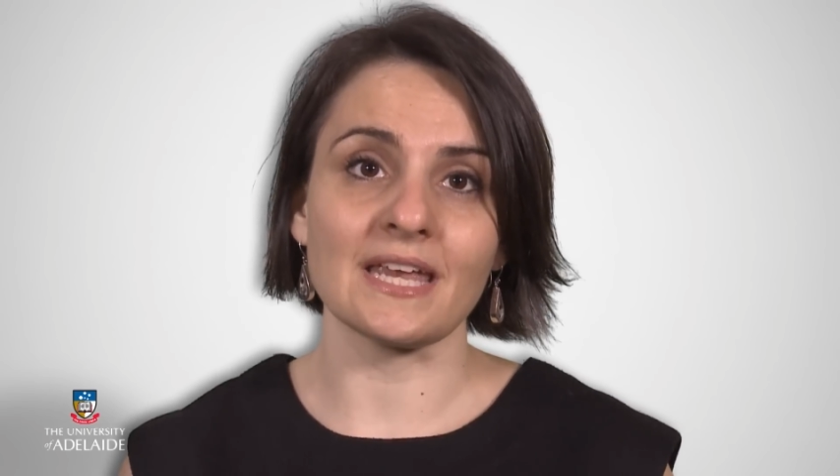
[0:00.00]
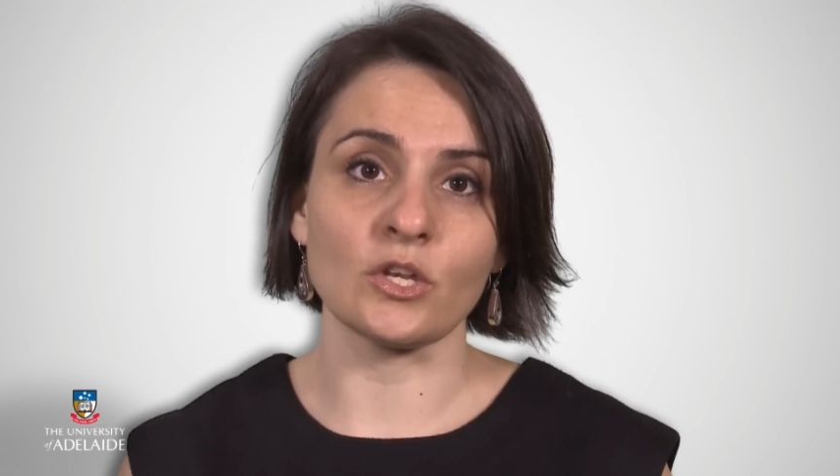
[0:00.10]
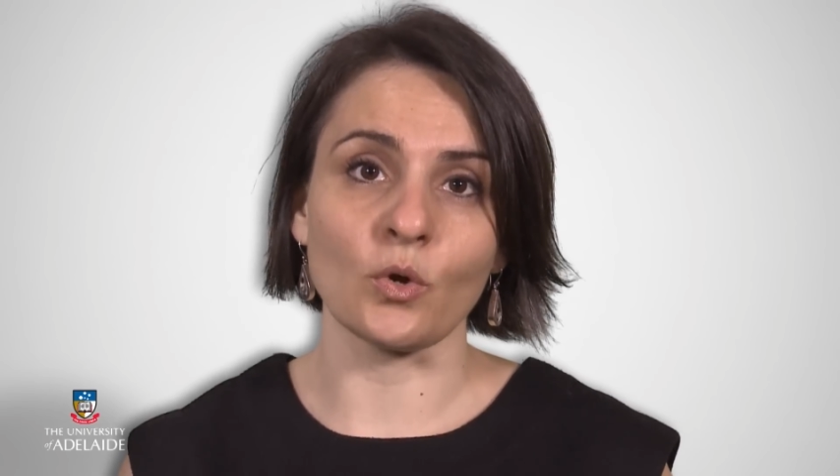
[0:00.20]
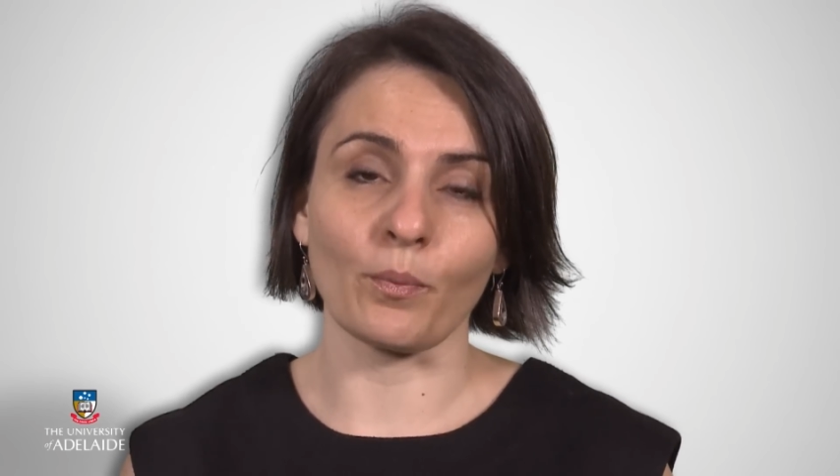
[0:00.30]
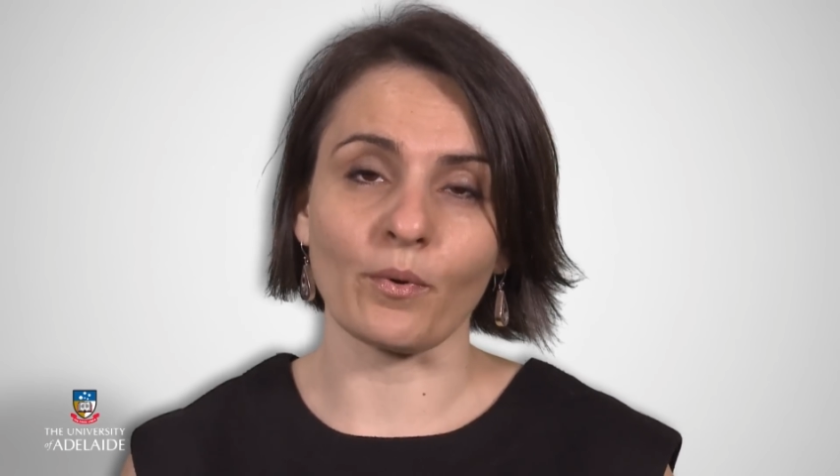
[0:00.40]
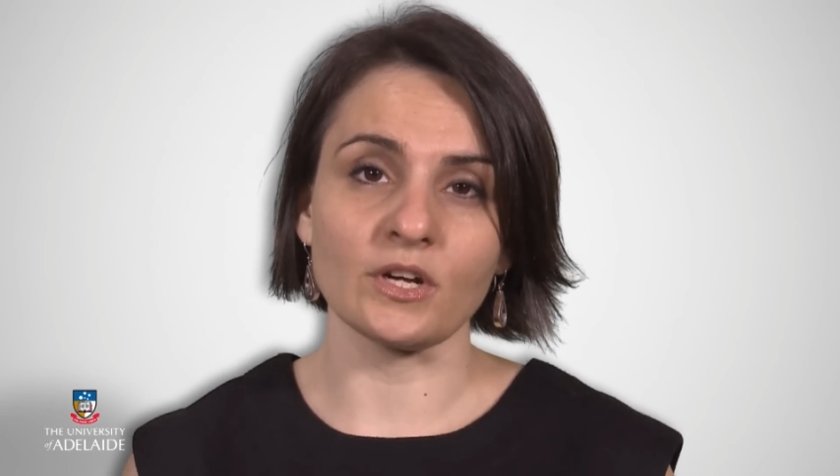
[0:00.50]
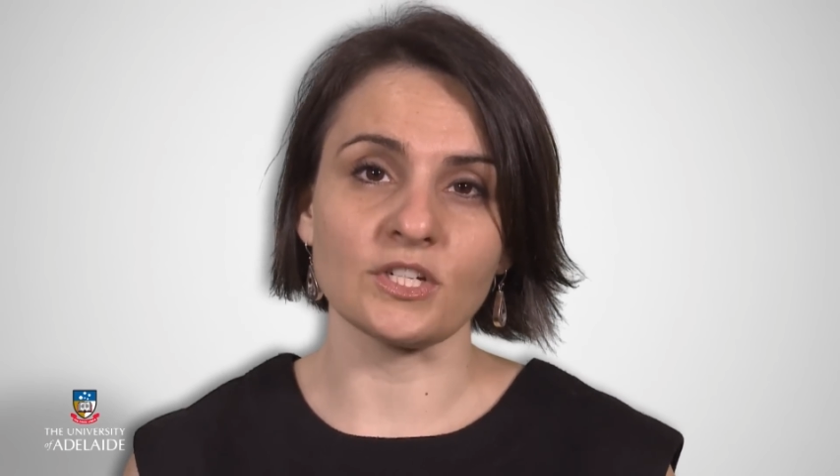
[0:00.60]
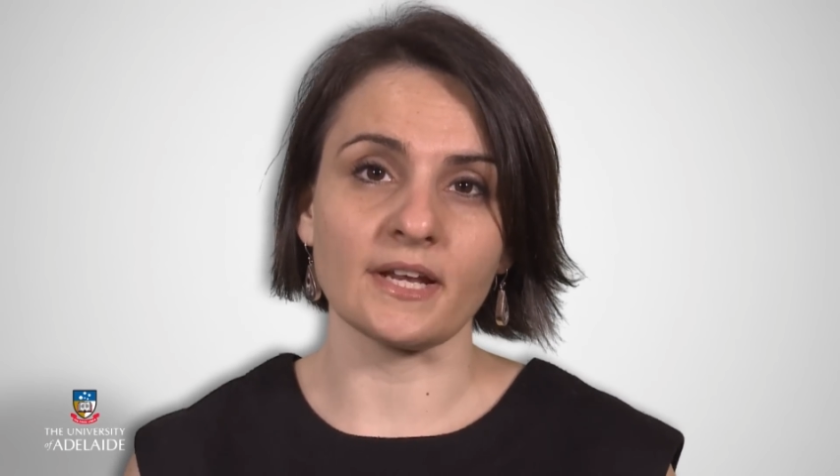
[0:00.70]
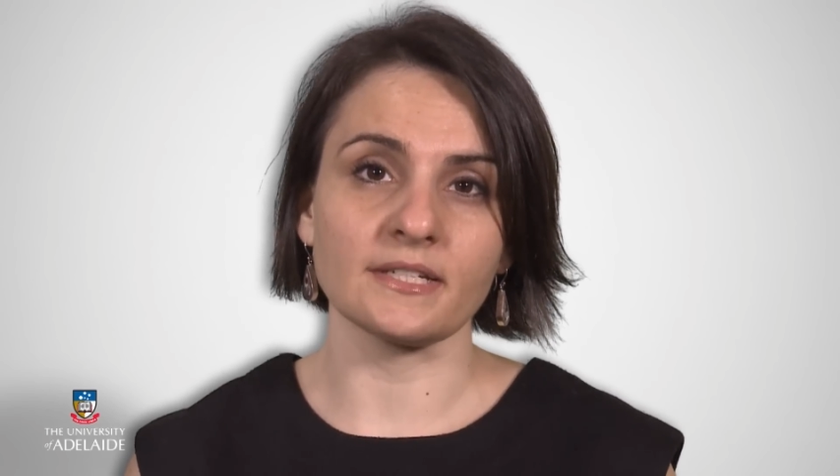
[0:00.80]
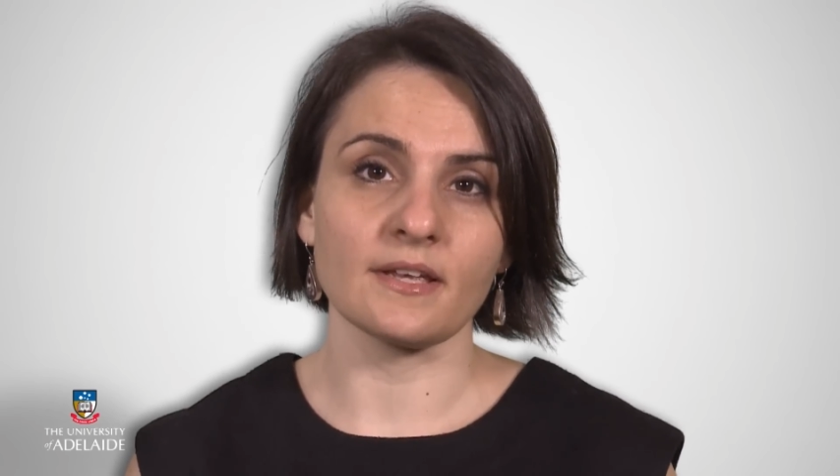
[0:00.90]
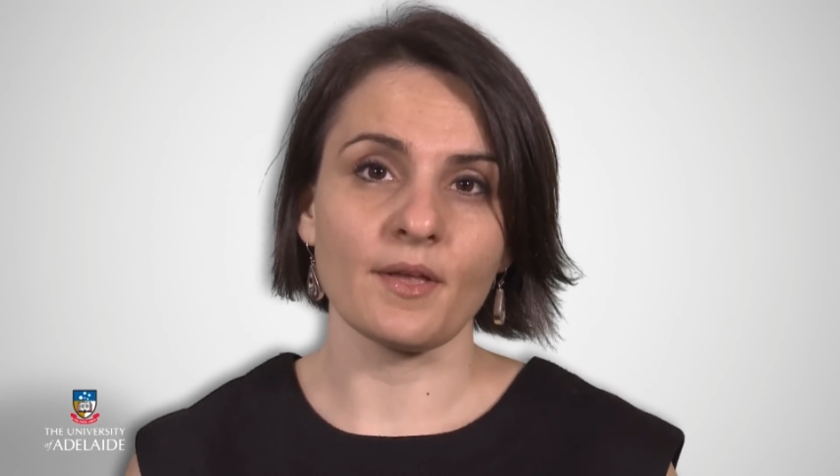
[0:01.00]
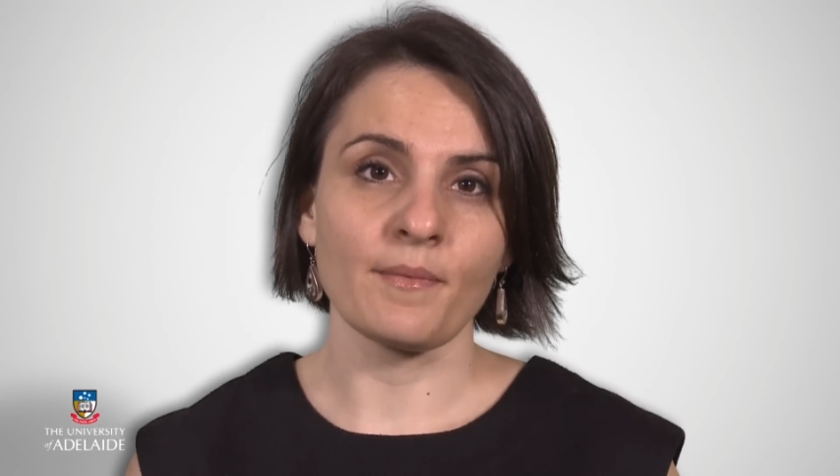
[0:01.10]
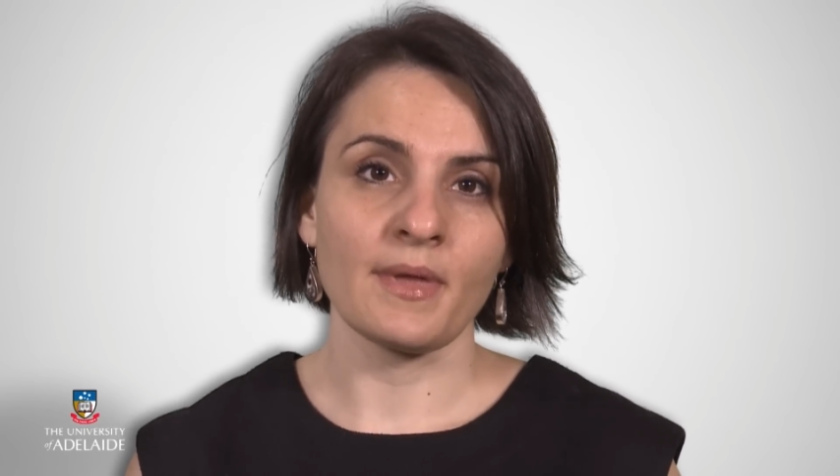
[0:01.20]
in your project.